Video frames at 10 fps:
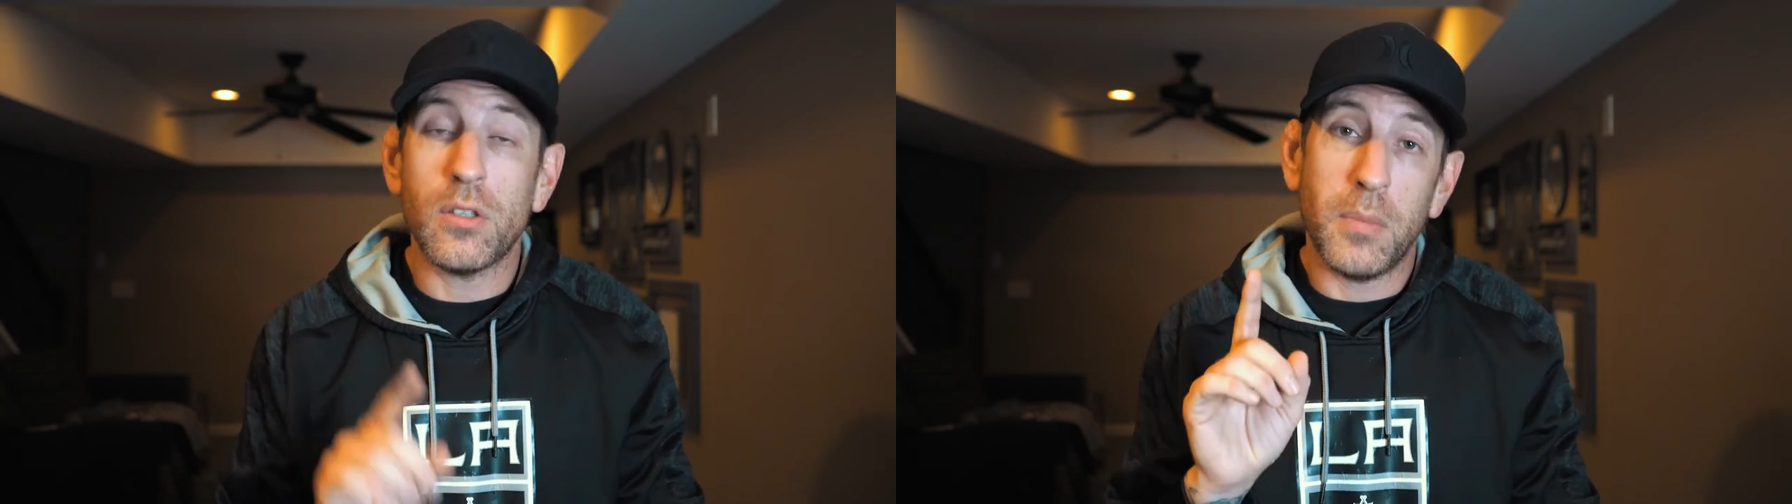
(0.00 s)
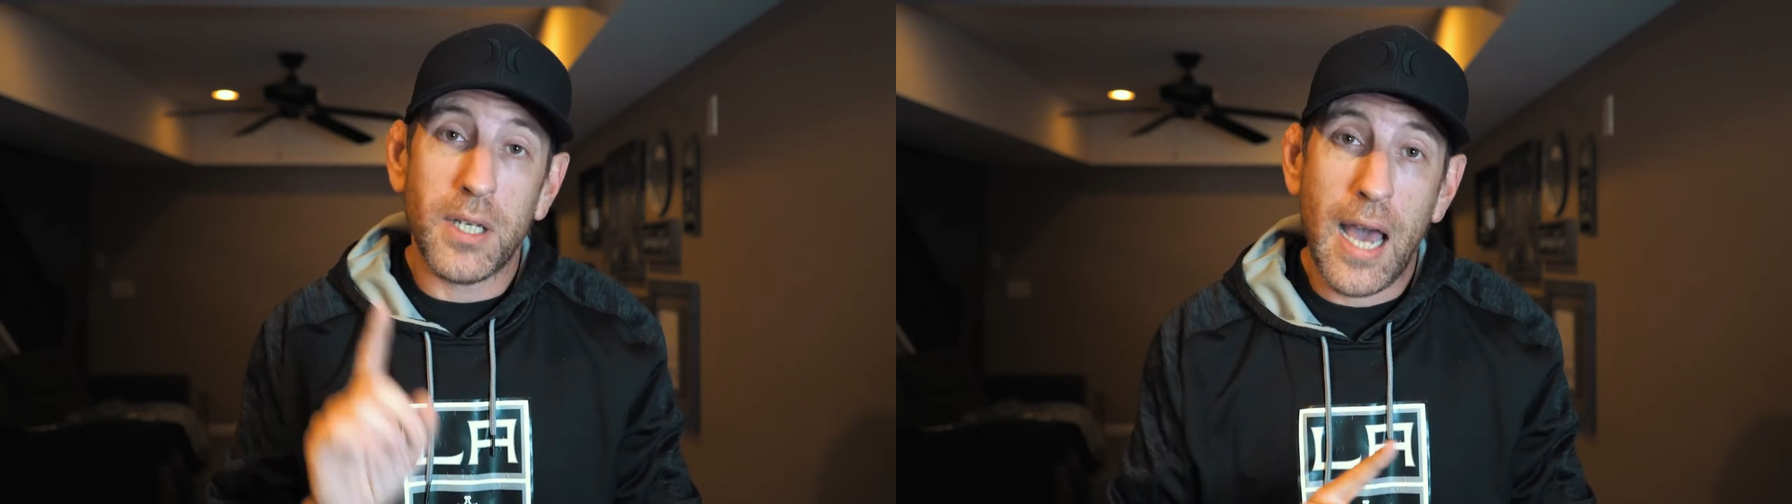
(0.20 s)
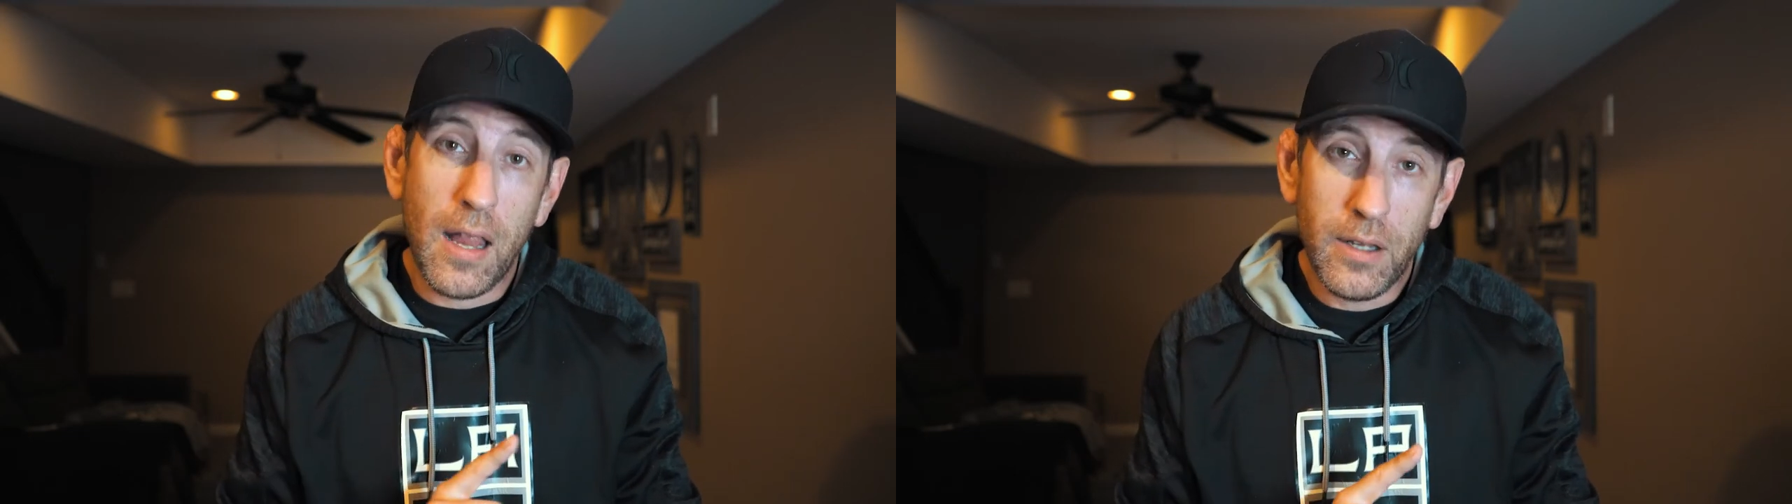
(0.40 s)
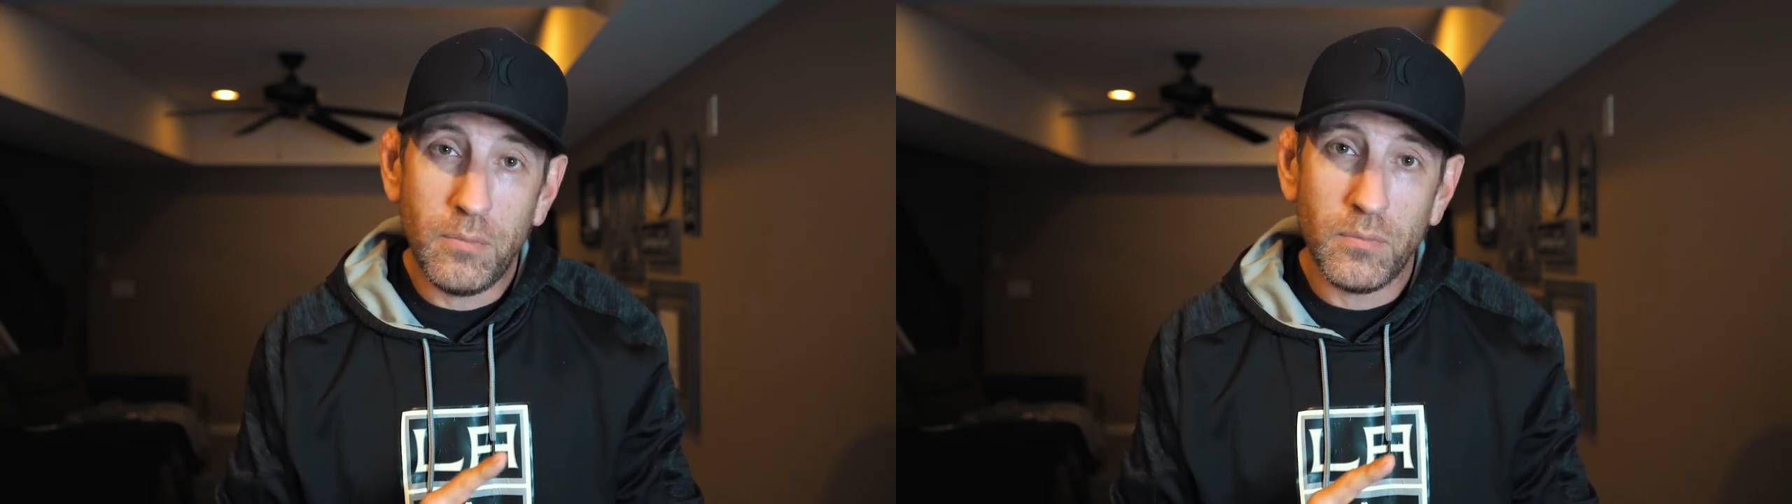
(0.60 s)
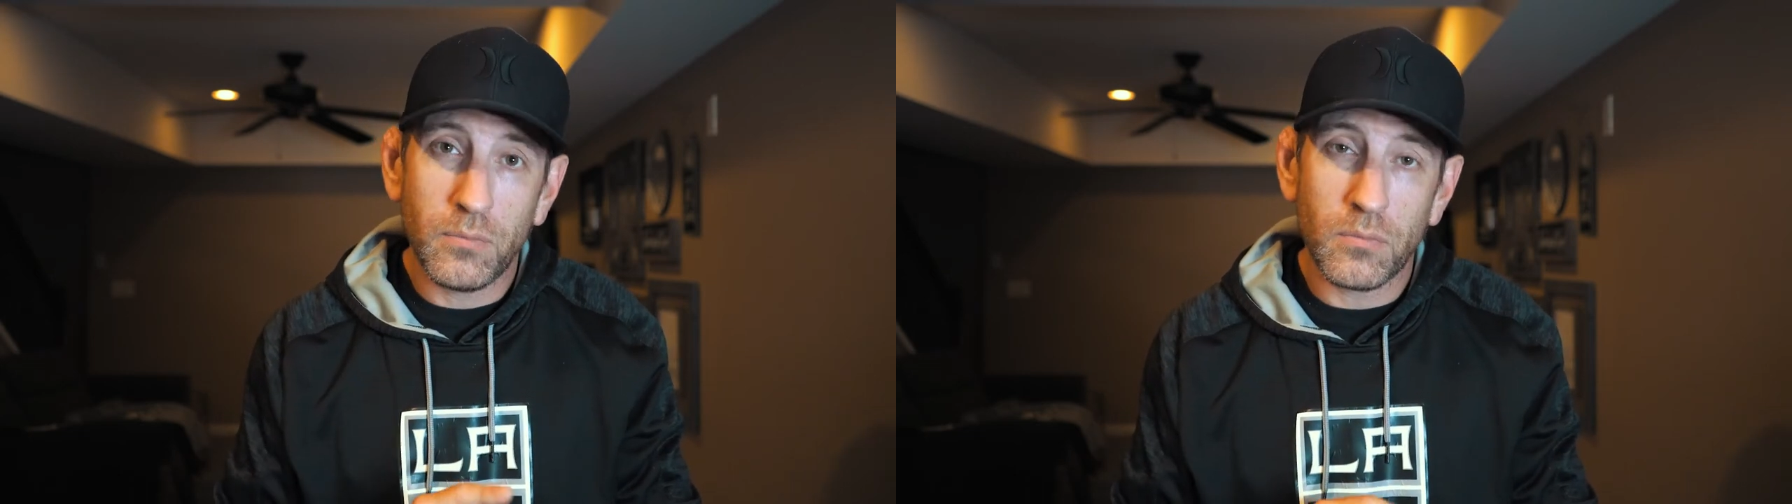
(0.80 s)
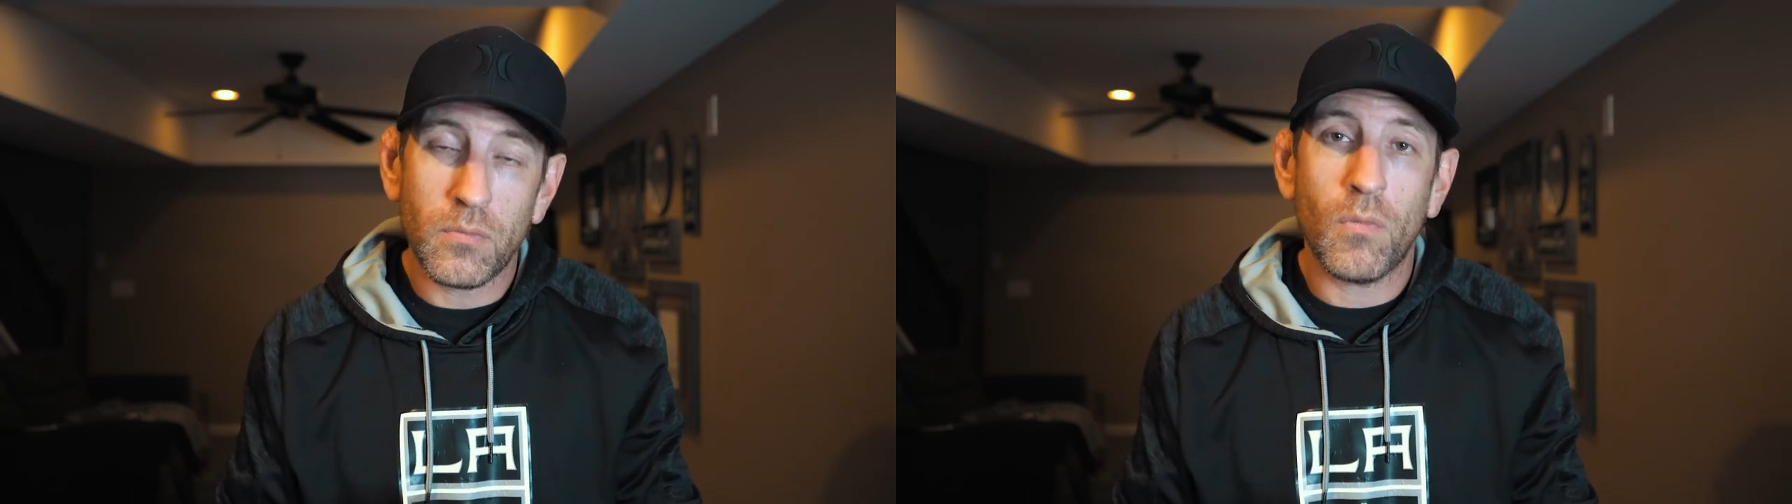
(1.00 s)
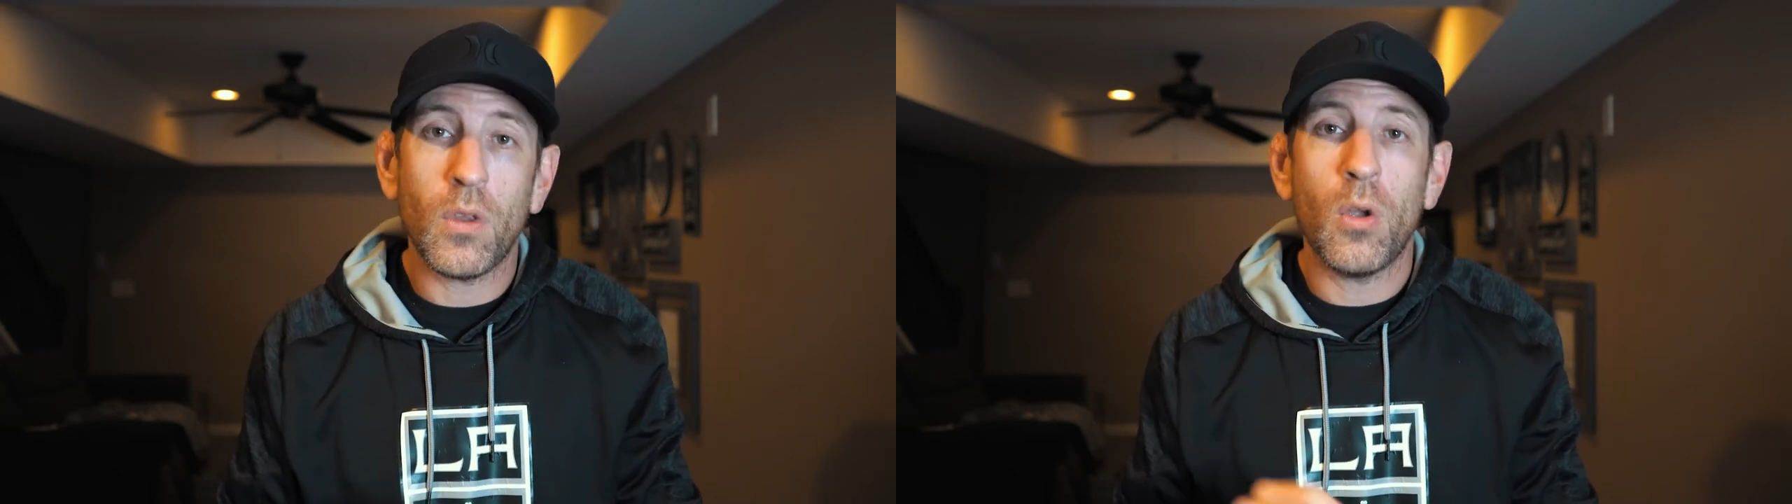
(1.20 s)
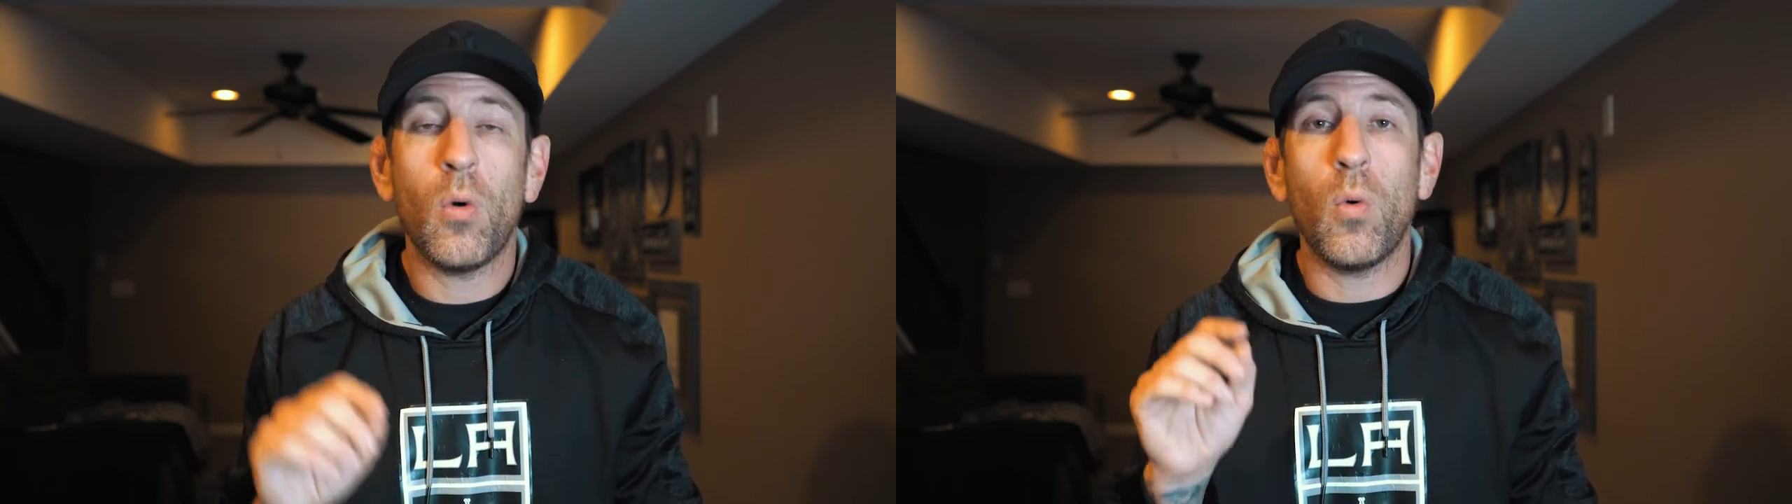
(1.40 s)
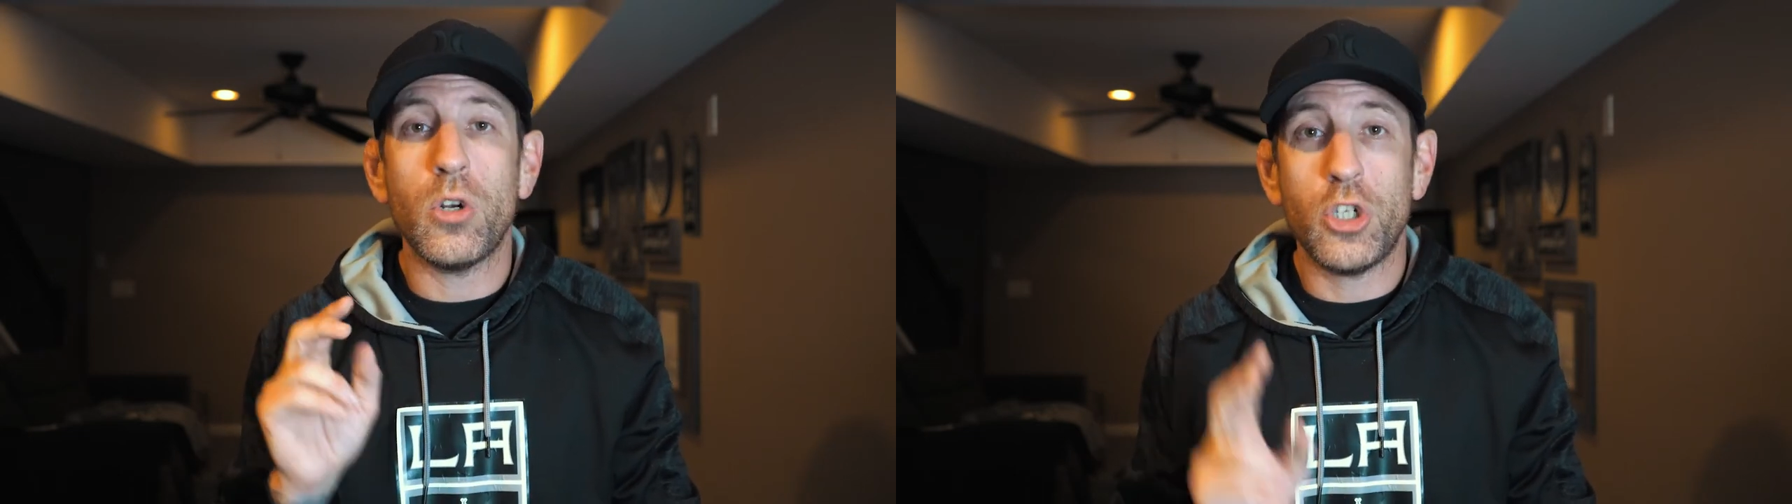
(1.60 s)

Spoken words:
the MacAllan or